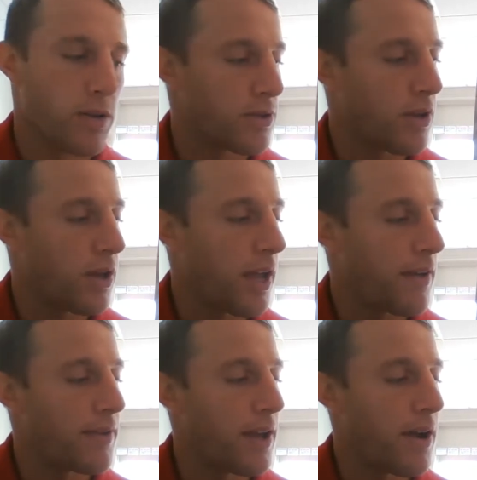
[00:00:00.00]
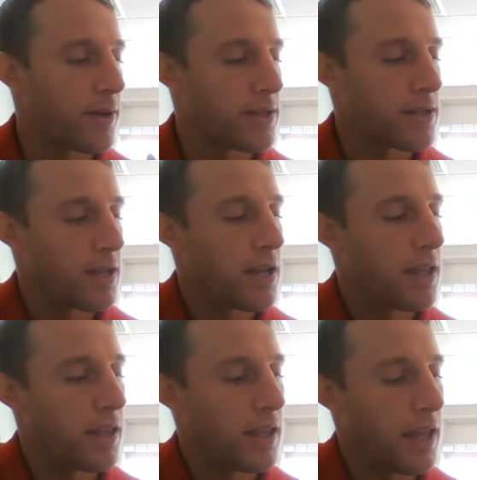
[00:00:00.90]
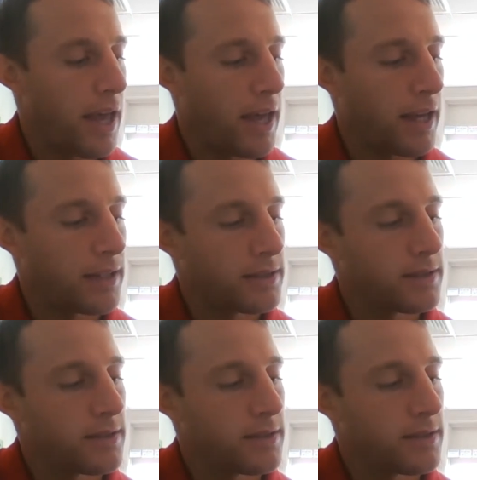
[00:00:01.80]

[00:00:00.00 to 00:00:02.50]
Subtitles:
so all I have now is the x.